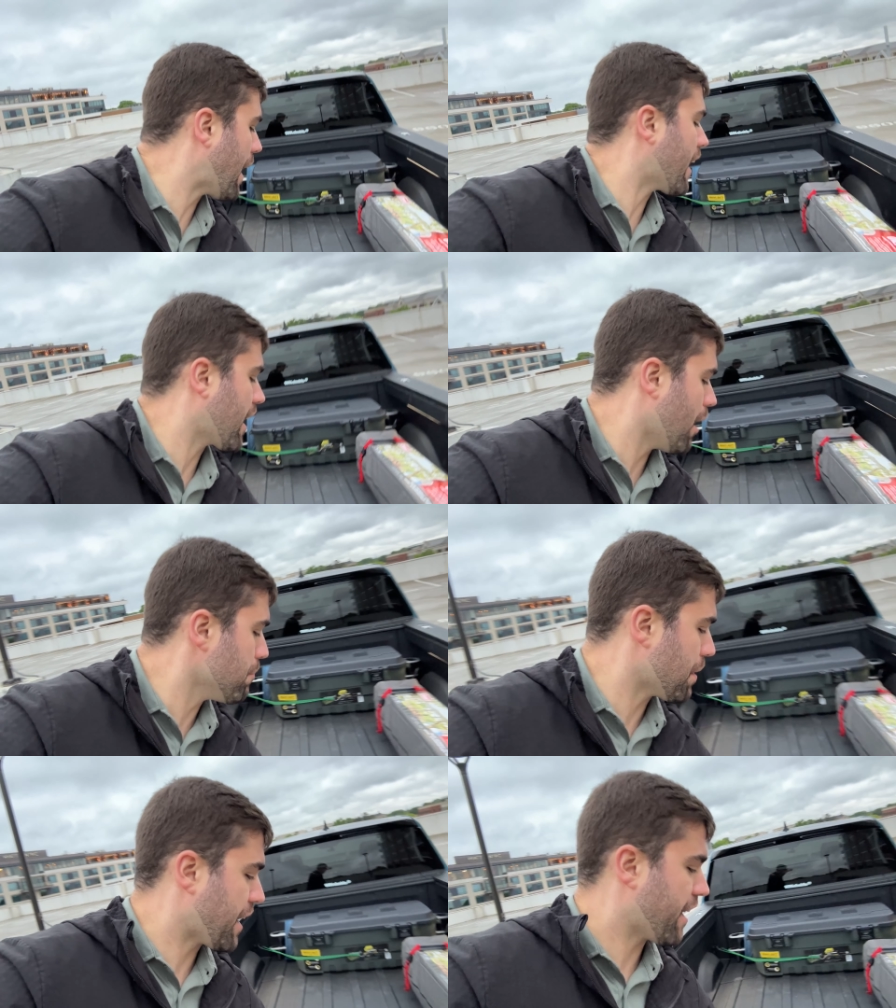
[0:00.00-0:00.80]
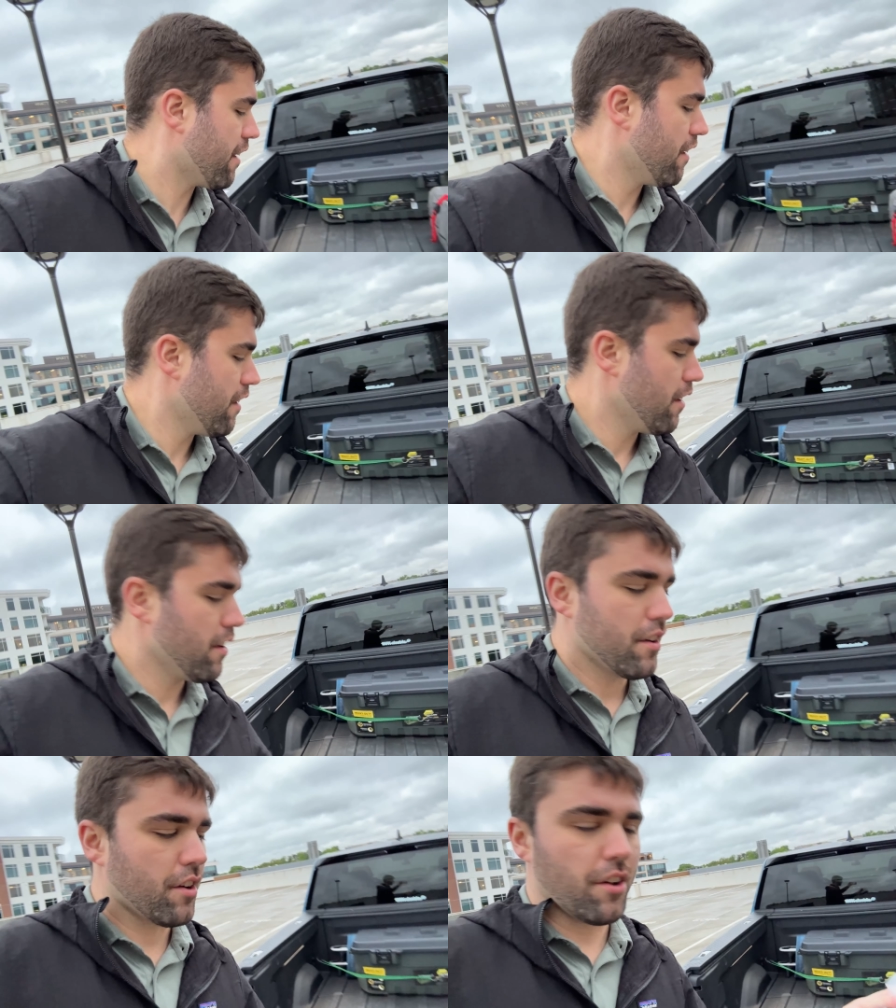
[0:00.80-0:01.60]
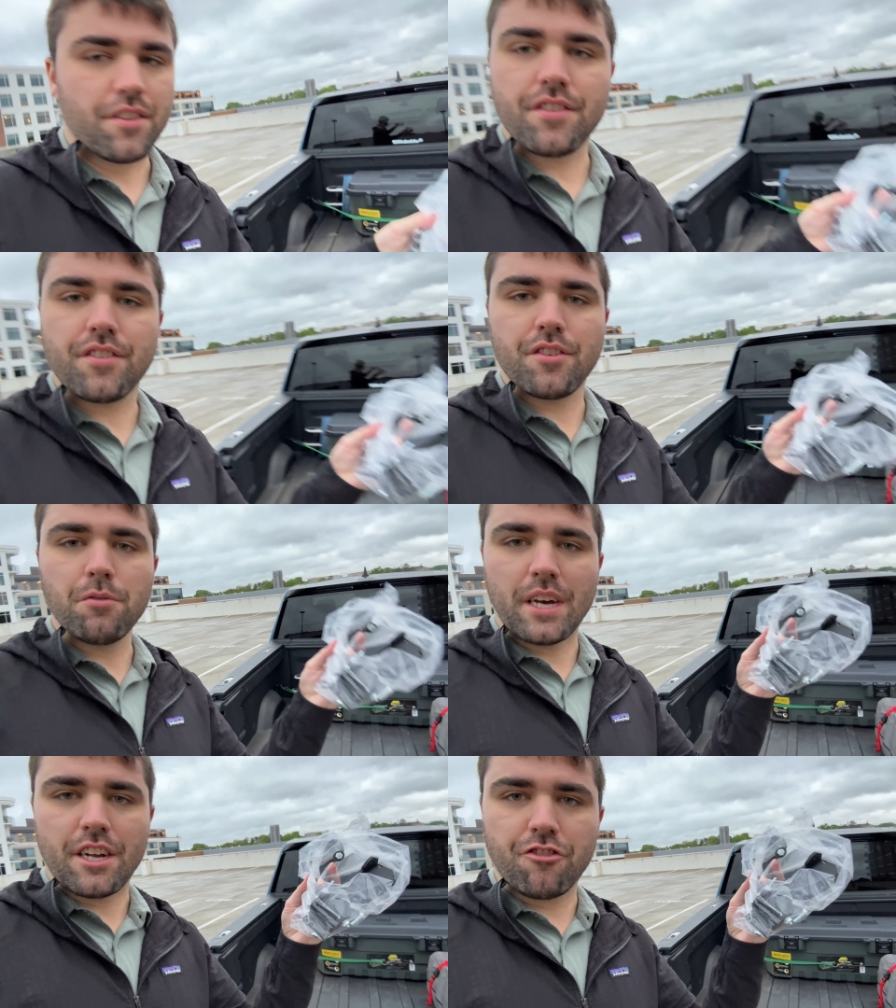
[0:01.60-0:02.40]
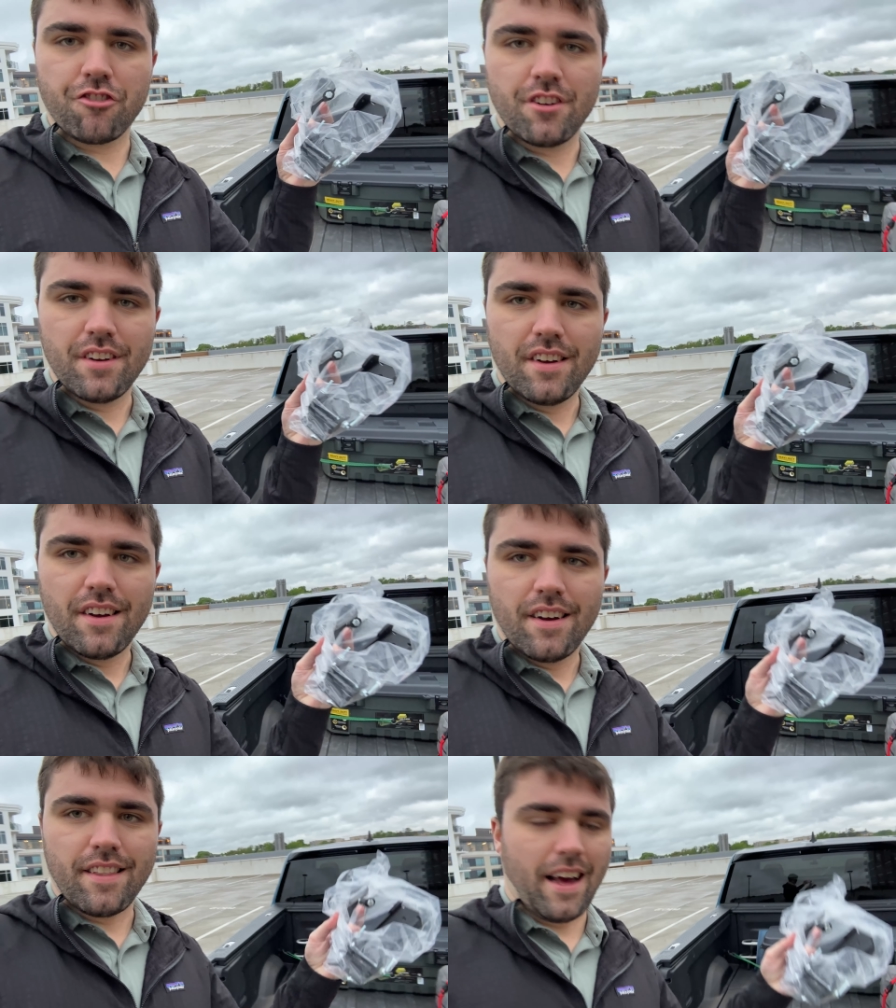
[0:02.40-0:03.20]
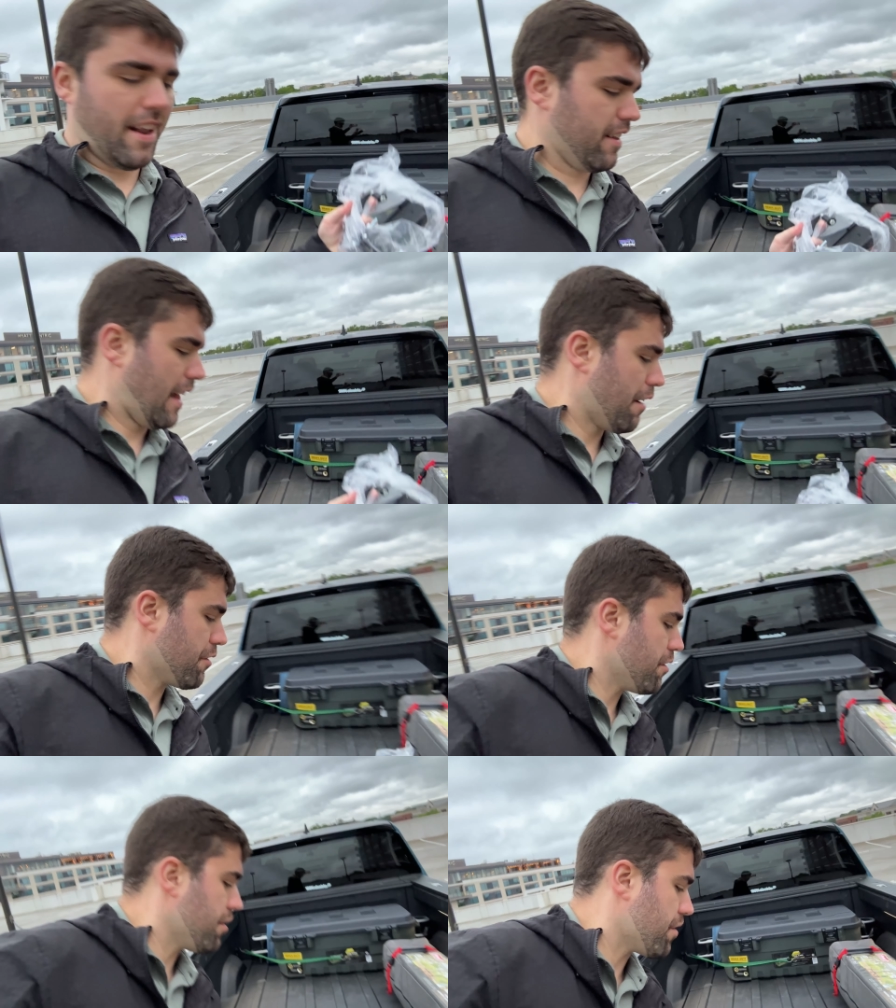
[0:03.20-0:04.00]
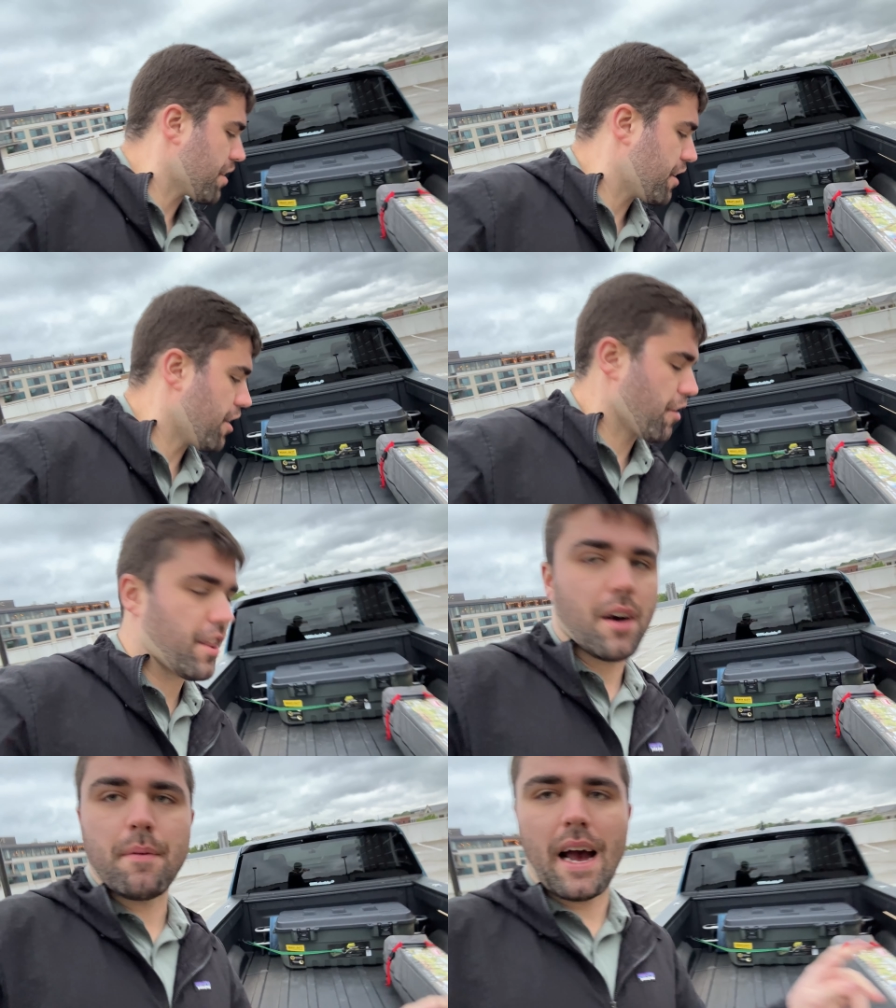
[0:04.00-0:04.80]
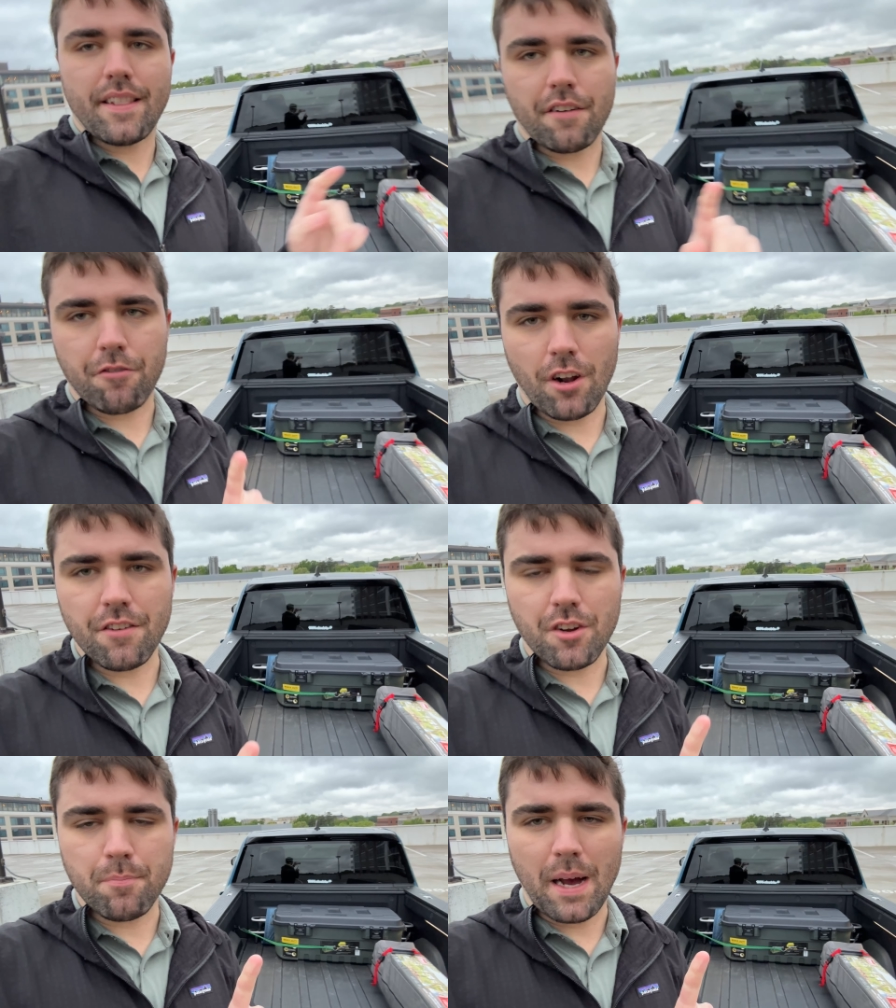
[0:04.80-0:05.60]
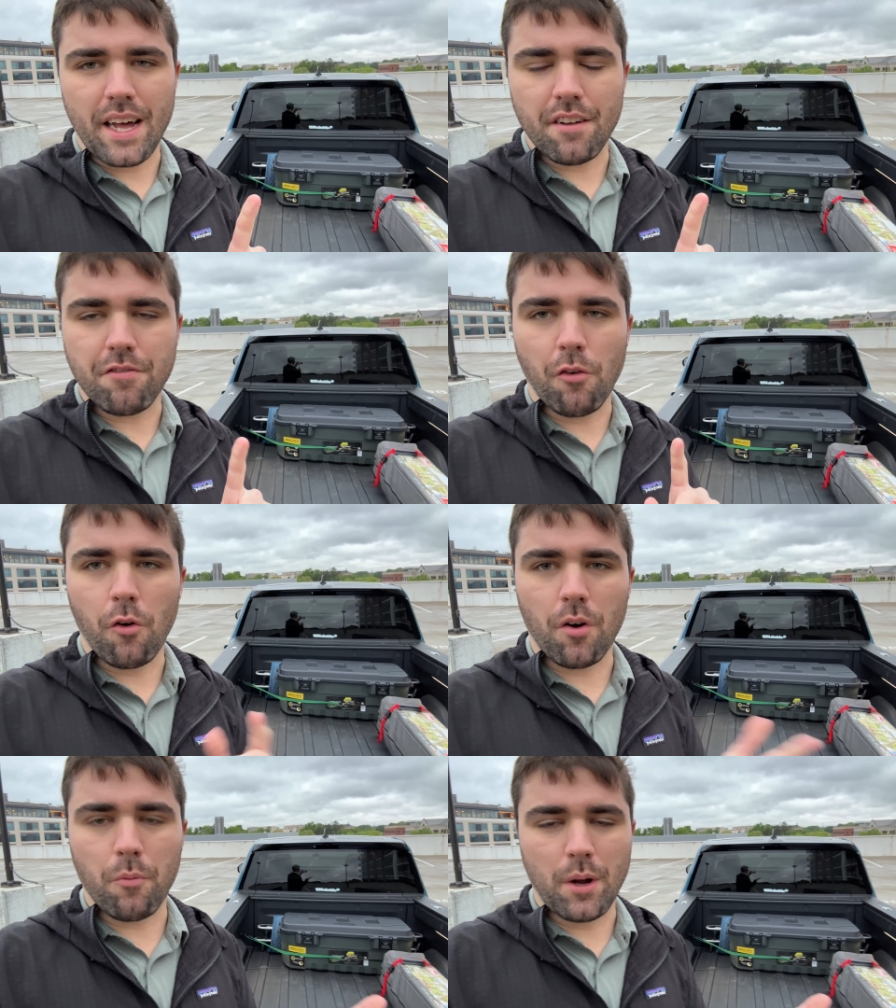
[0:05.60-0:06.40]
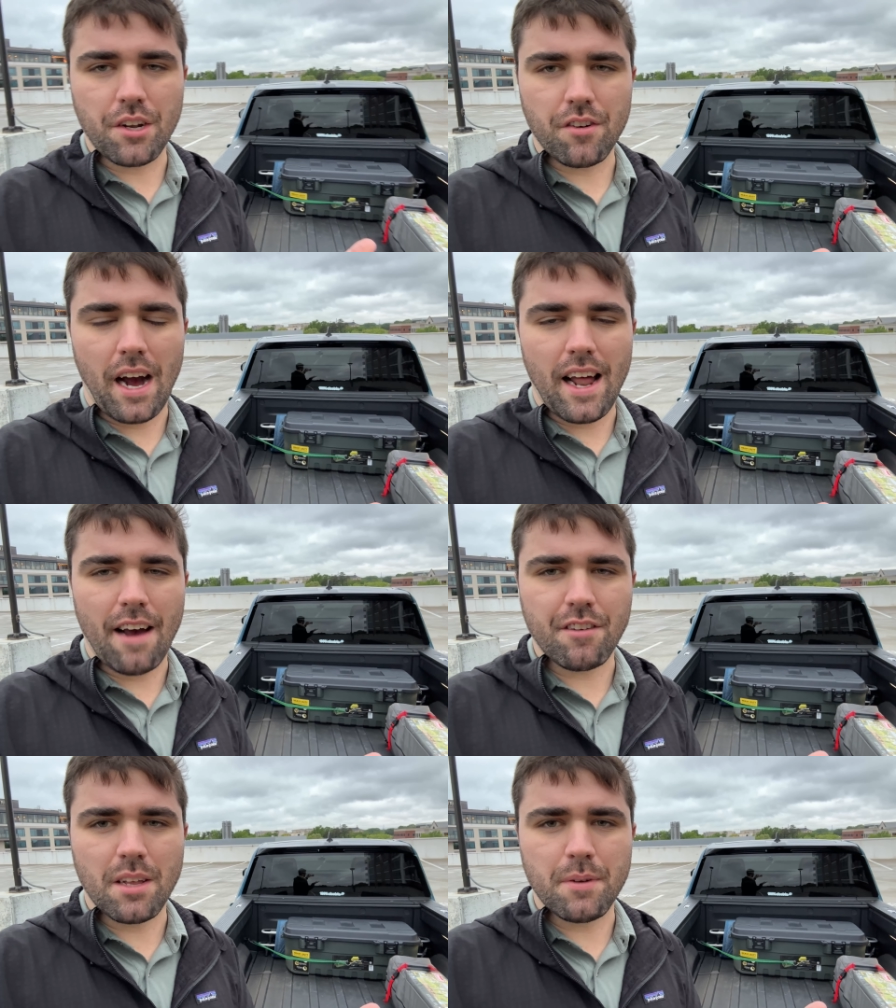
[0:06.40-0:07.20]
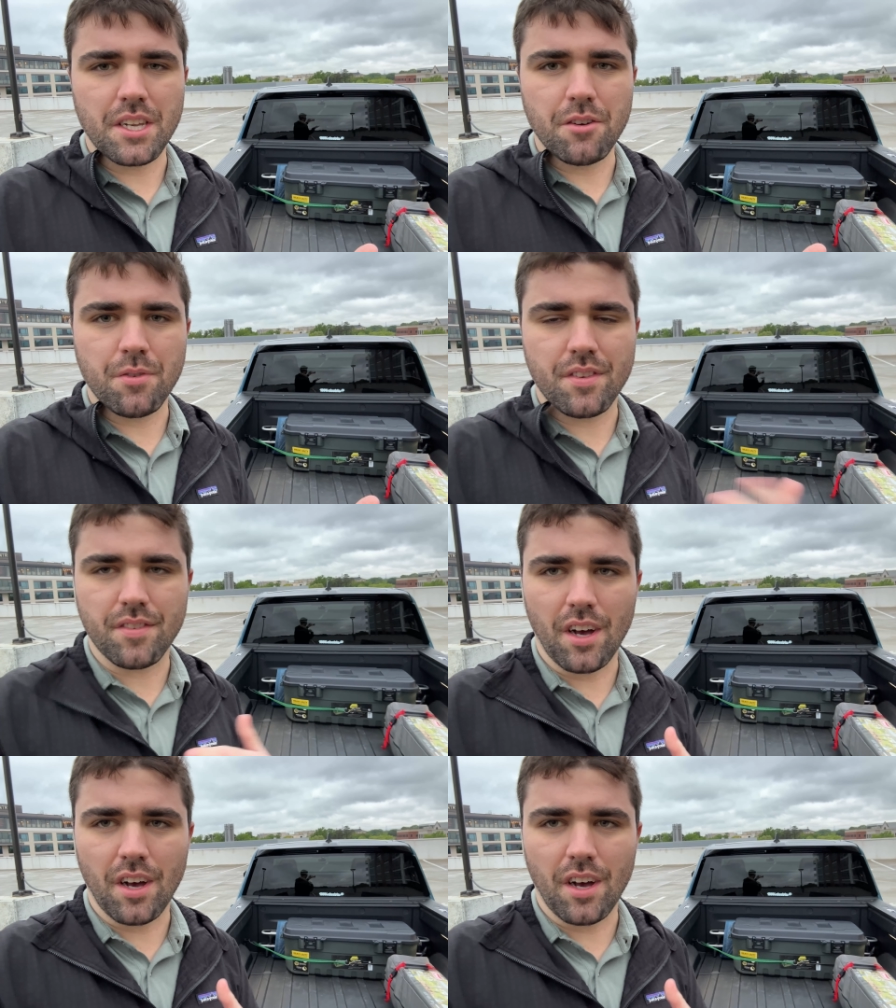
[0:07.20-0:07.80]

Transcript: company called Soonish that allows you to secure them at the front of your bed for when you're not having them in use.